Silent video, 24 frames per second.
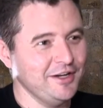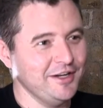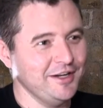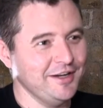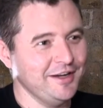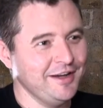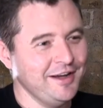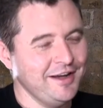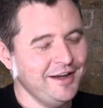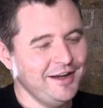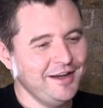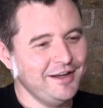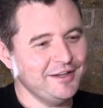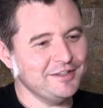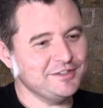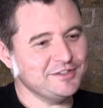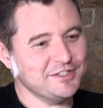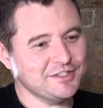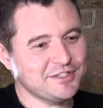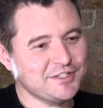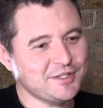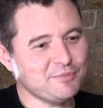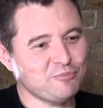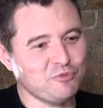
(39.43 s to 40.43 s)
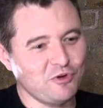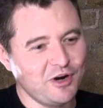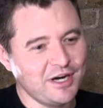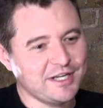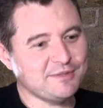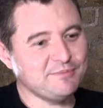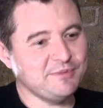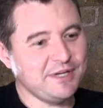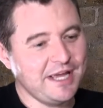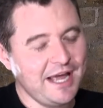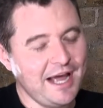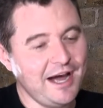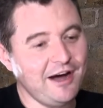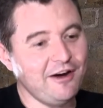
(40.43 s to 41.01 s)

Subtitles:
it just surprised me